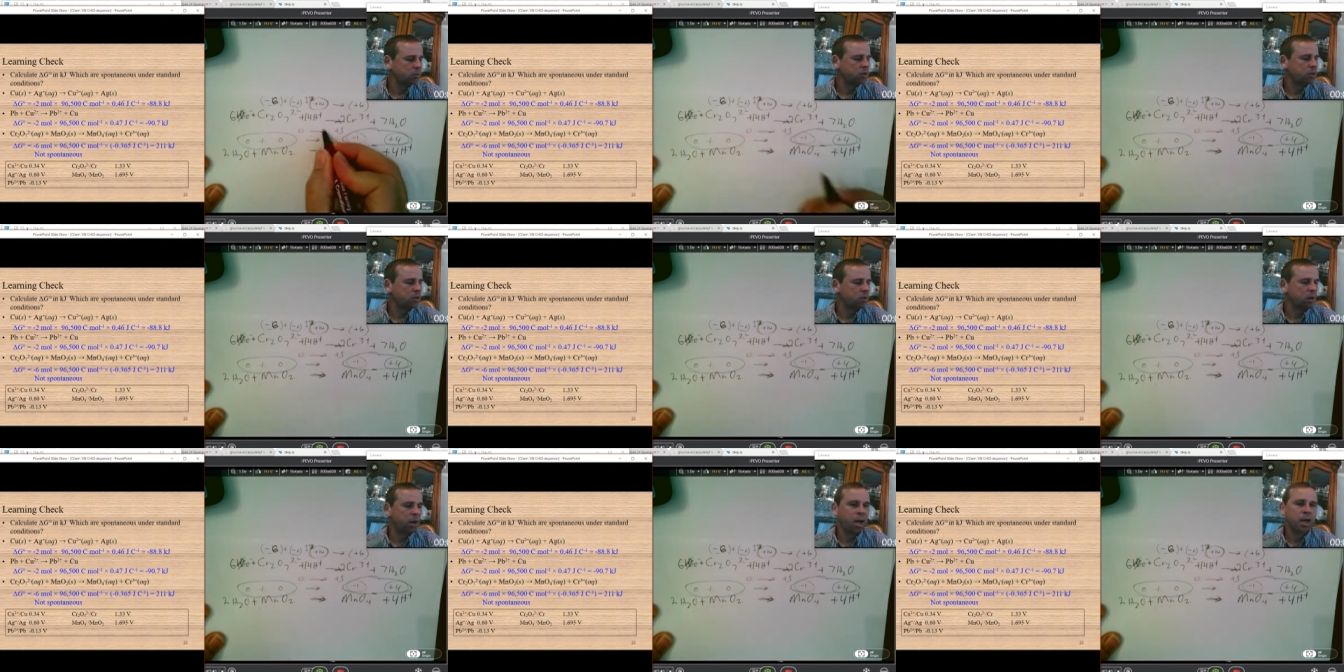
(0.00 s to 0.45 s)

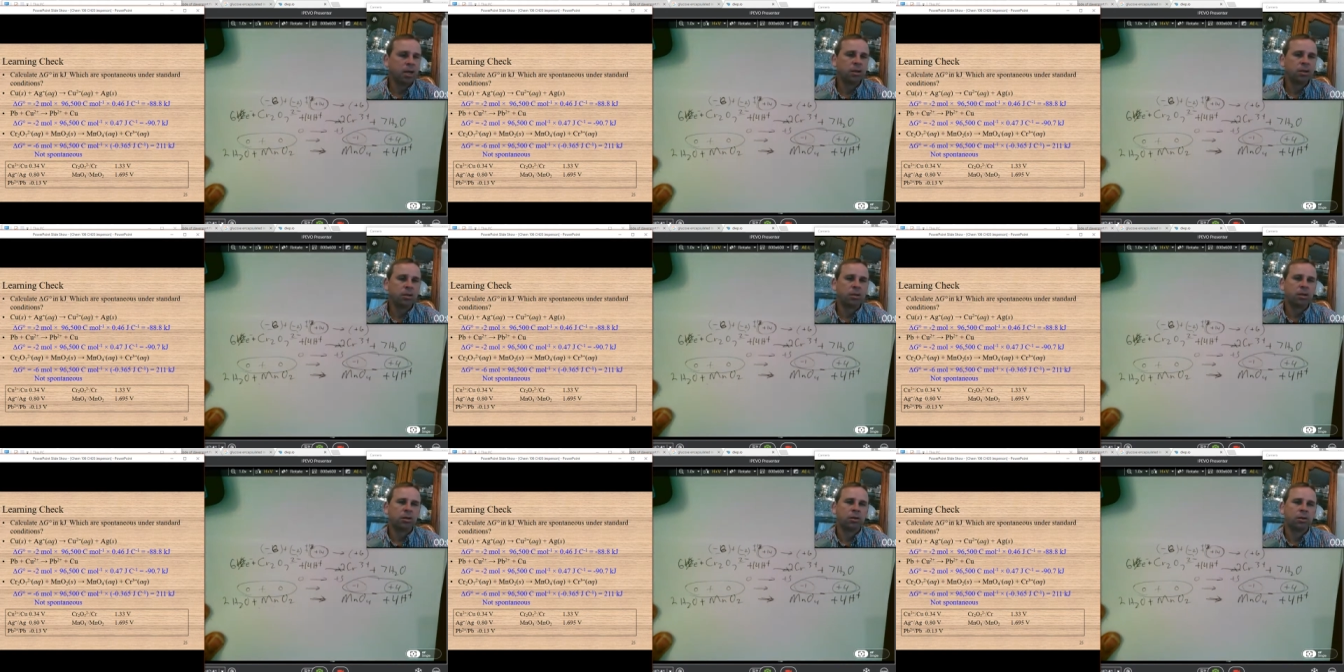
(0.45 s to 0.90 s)
All right.
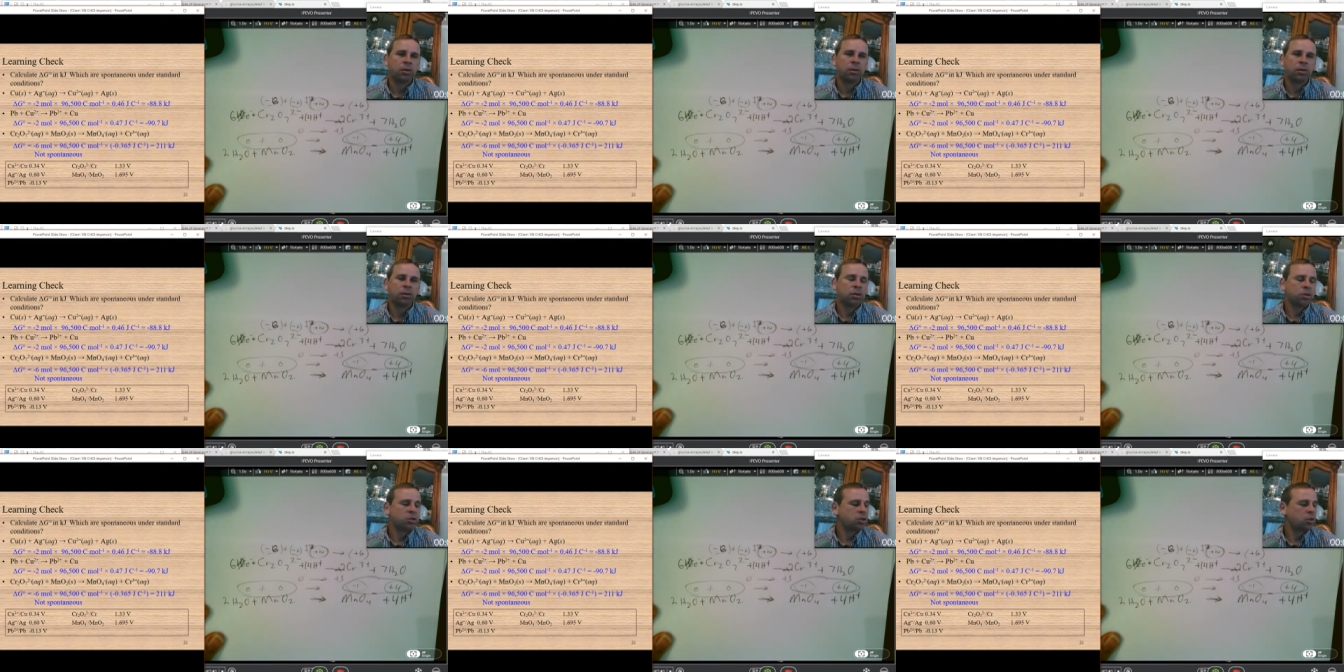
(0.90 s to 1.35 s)

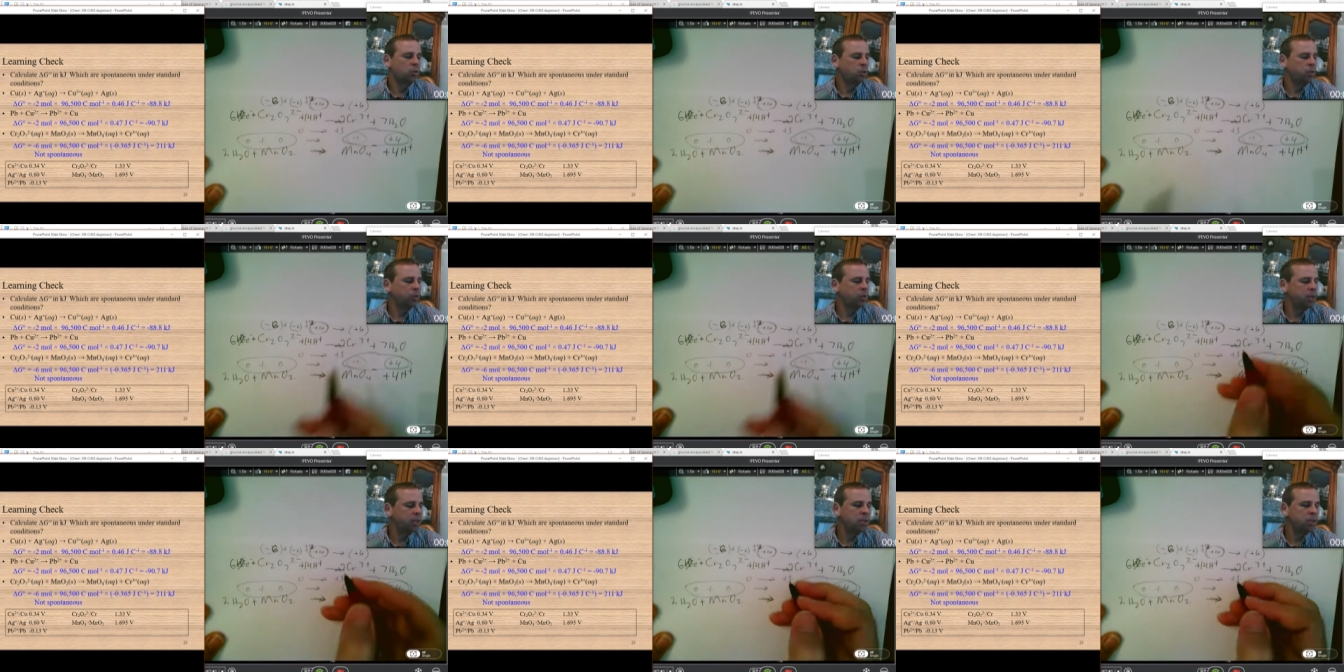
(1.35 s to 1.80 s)
So what
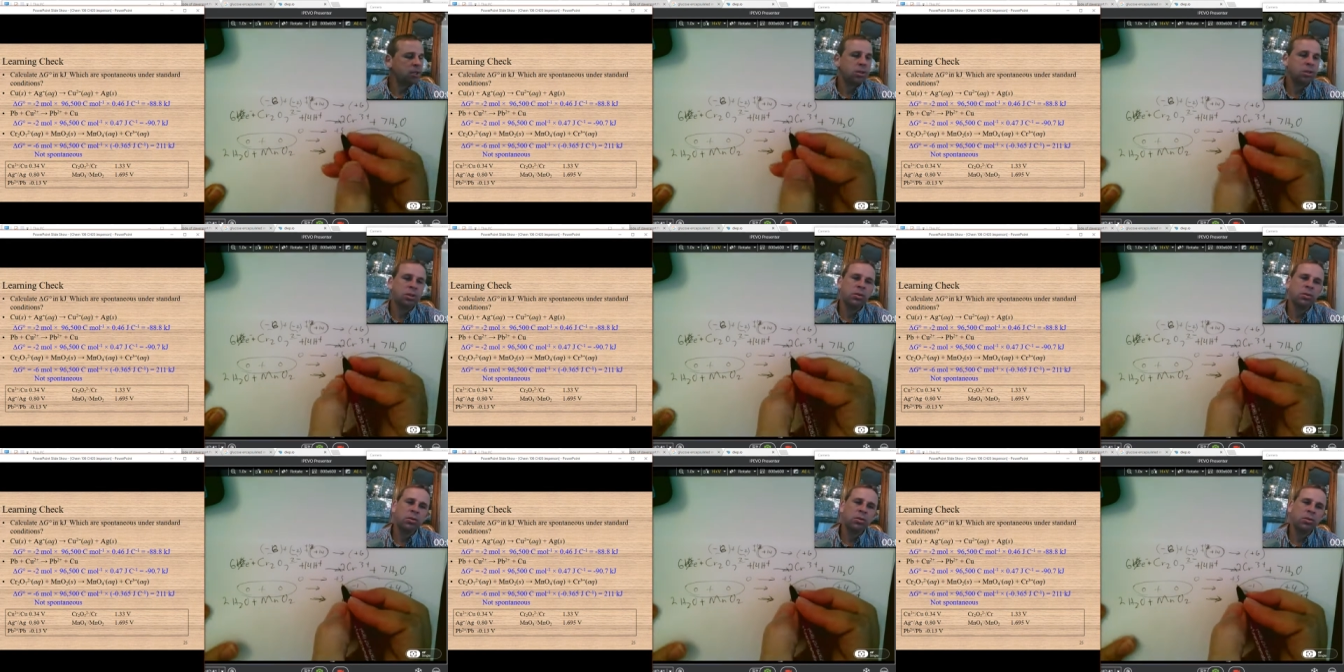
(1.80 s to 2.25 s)
do I need to
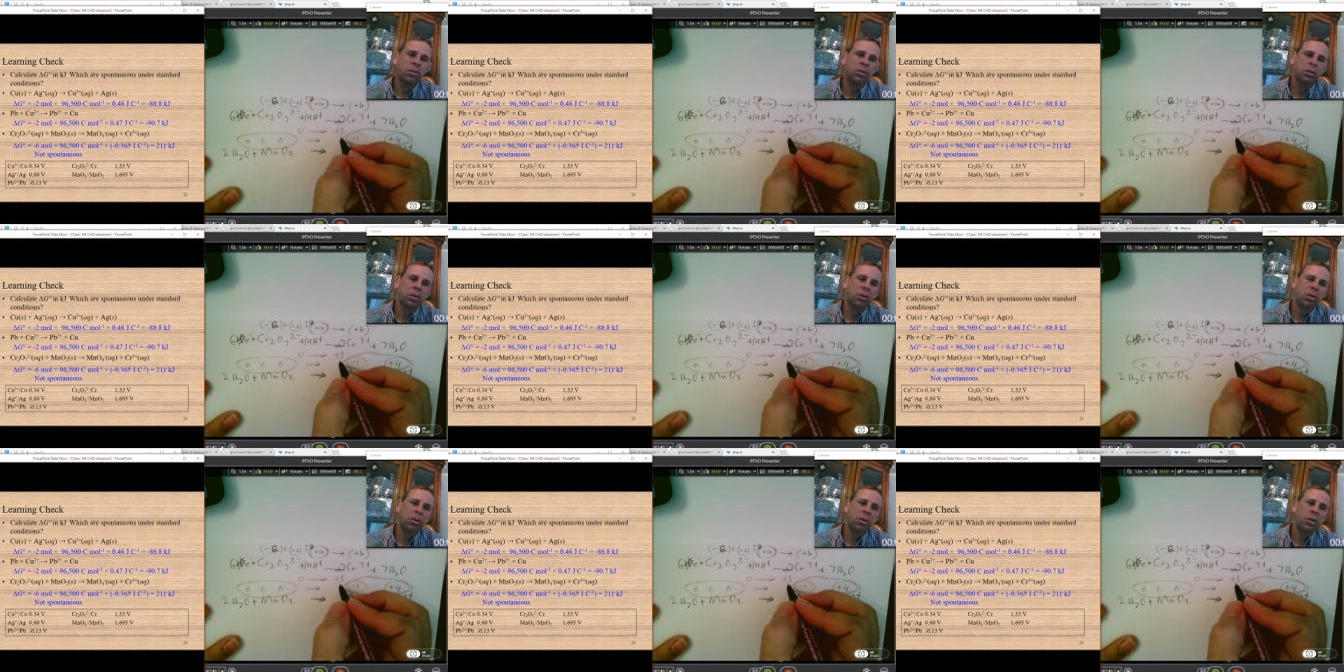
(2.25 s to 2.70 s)
do?
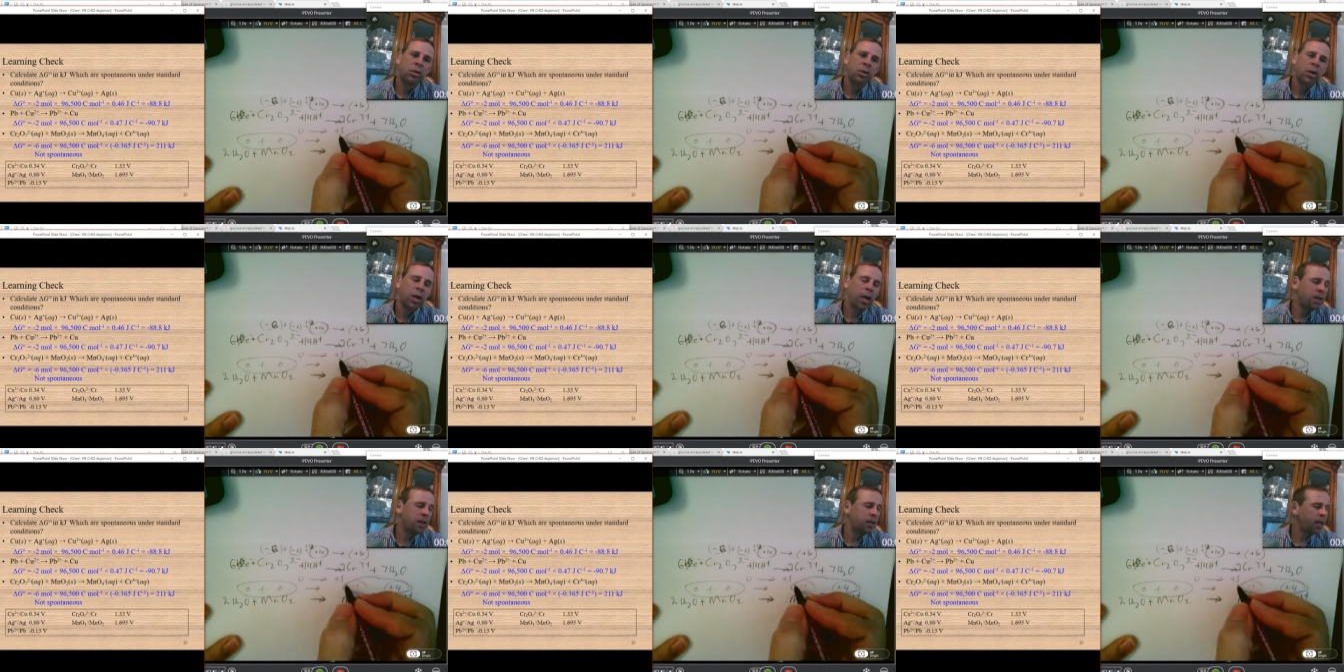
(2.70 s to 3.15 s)

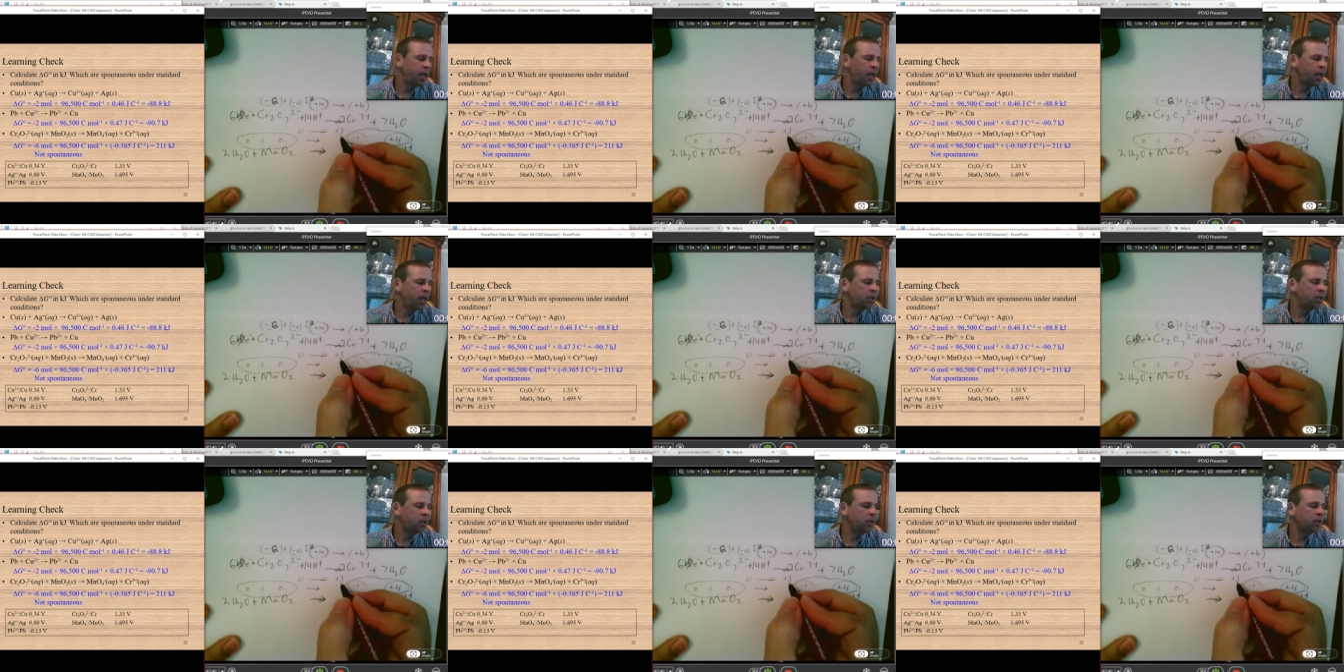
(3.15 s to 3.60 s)
I need to
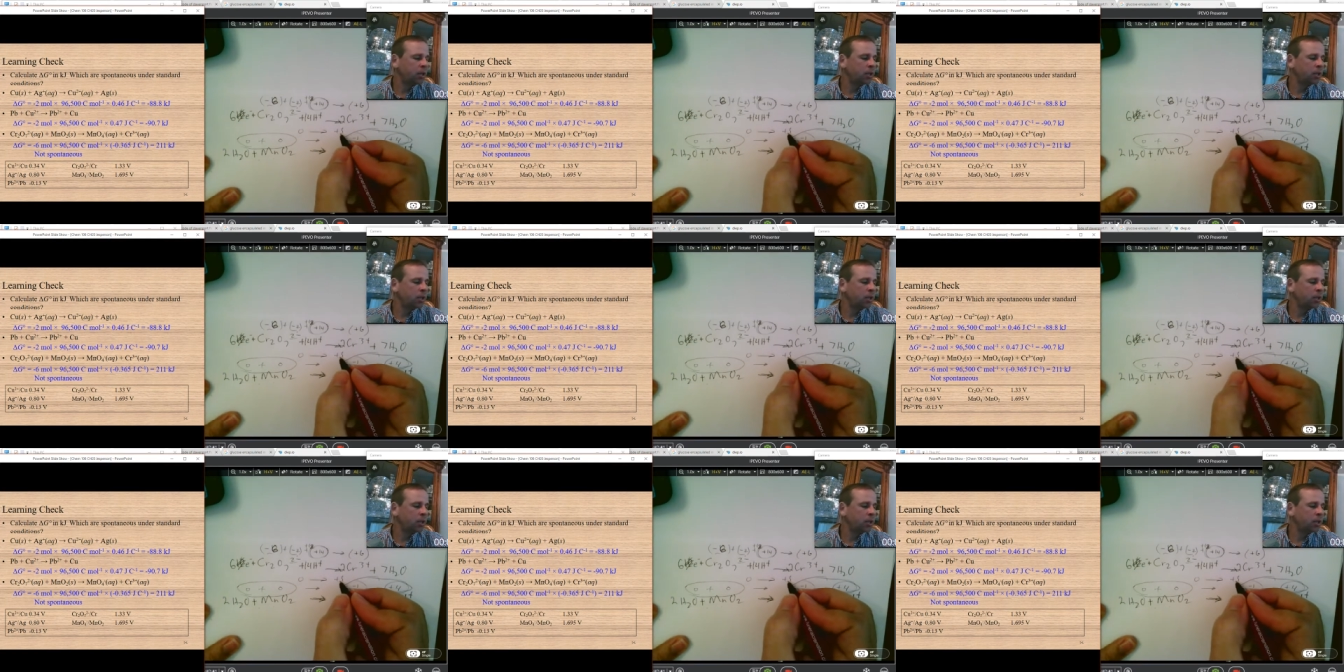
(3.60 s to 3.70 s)
add